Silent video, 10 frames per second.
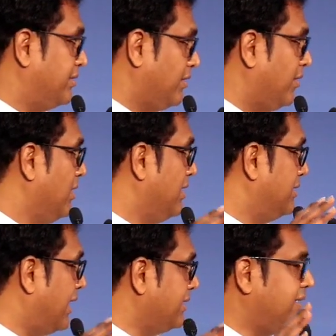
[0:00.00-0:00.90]
So
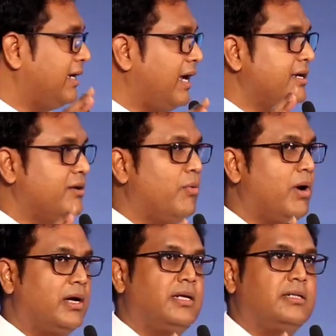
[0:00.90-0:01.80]
that's the kind of
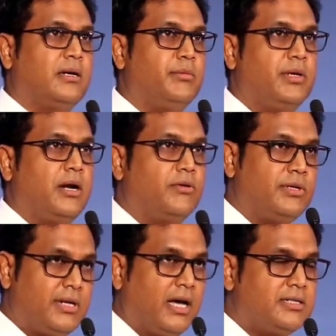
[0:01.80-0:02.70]
work that Tamil
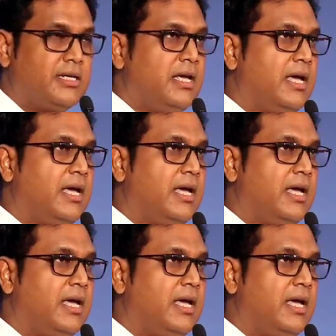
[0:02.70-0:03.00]
Nadu does,